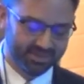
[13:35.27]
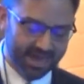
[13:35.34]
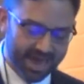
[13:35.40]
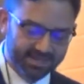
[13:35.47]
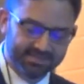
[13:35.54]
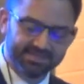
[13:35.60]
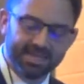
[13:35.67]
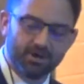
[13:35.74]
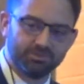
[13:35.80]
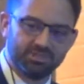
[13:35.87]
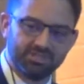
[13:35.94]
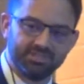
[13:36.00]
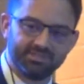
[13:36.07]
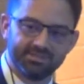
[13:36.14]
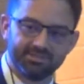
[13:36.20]
That's how
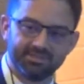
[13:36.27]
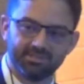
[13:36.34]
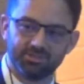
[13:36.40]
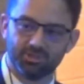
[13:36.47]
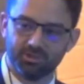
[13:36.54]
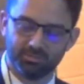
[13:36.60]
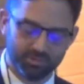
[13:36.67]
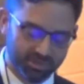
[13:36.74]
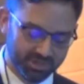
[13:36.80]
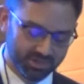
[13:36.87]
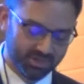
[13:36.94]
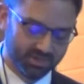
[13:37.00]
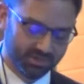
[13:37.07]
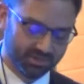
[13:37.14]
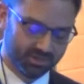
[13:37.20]
Jesus
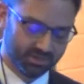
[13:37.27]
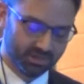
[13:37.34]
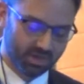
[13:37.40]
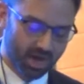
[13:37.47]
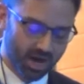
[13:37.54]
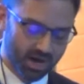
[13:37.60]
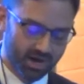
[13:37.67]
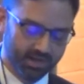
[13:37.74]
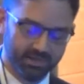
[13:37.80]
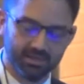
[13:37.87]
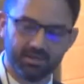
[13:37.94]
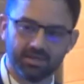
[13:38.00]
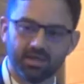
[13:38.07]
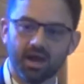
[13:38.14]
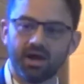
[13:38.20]
interpreted God.